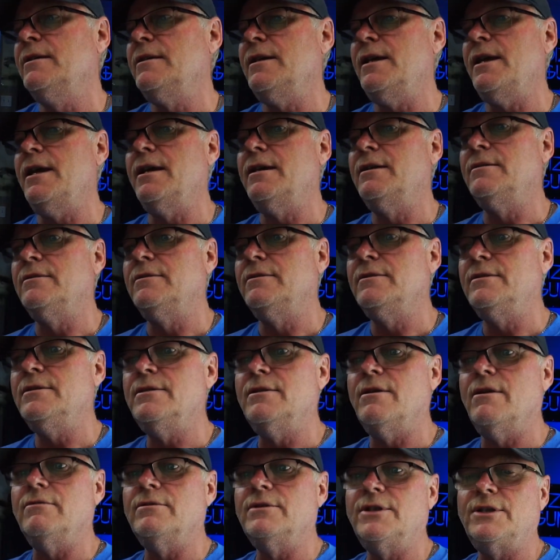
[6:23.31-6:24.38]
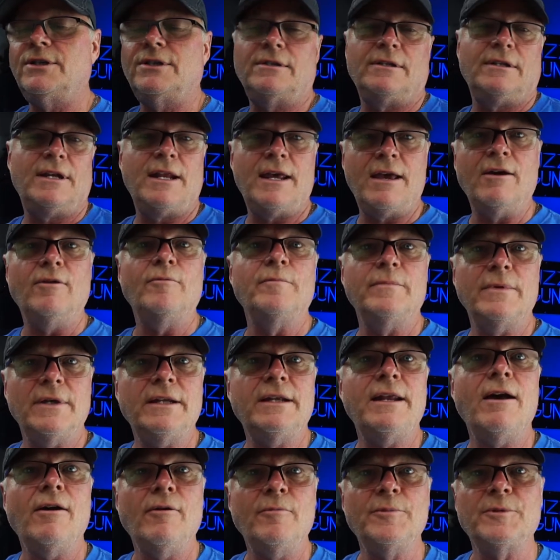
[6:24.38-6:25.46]
And, just it
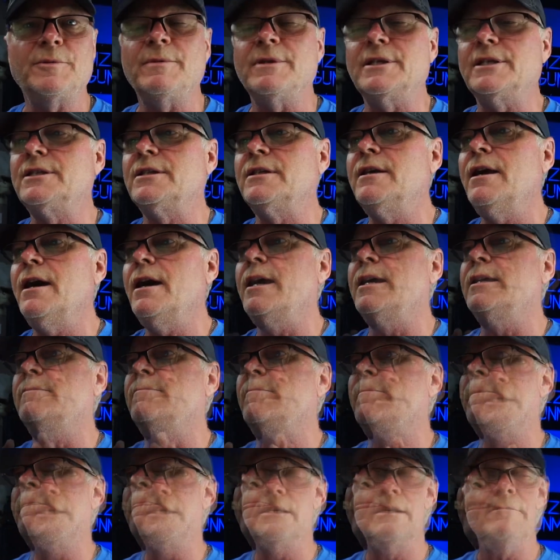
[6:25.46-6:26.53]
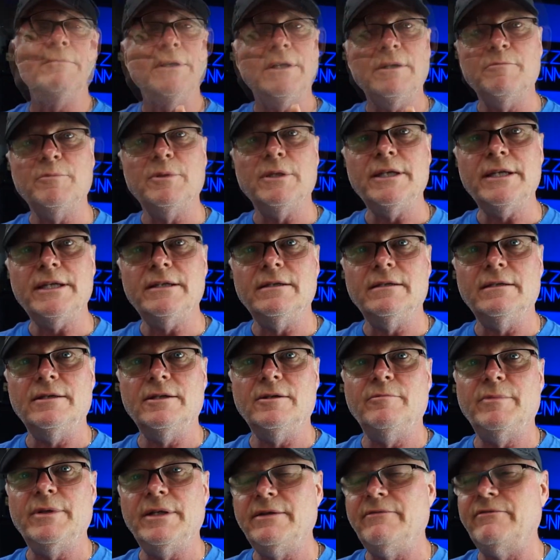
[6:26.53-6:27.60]
helps me. It's a guide. I'm going to play a
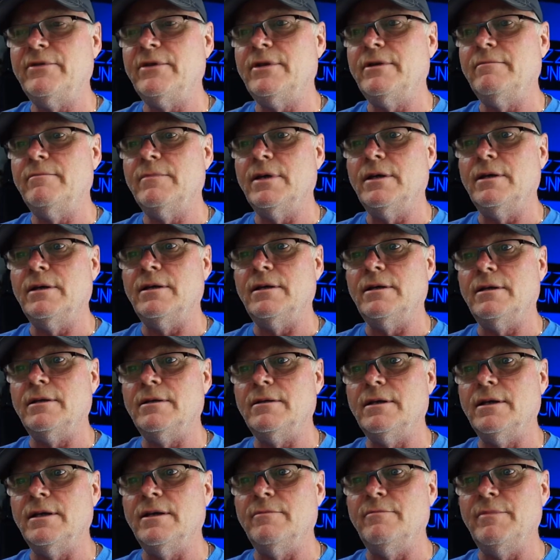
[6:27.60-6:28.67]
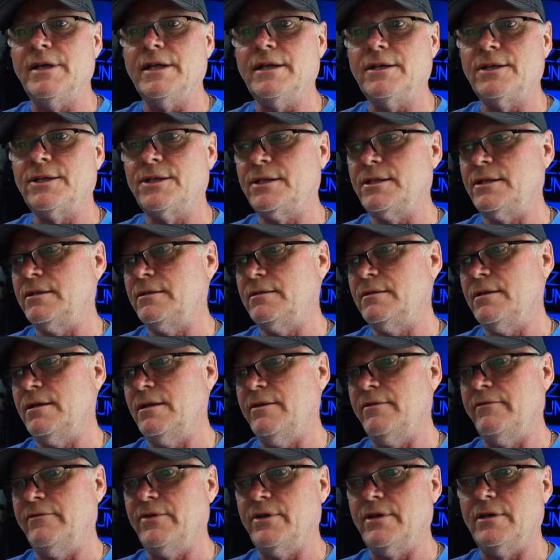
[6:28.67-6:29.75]
little bit of a mix
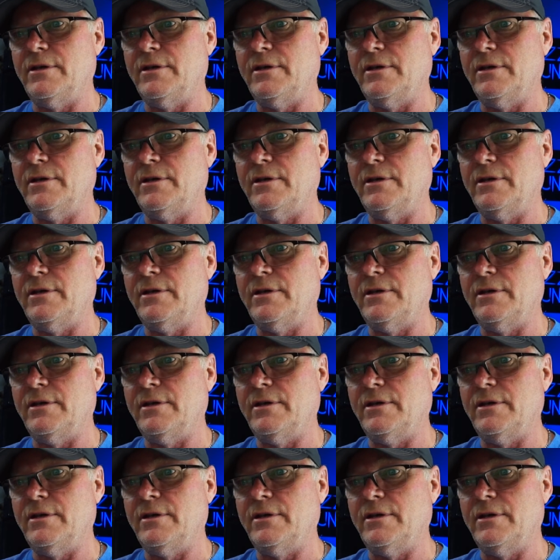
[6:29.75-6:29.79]
of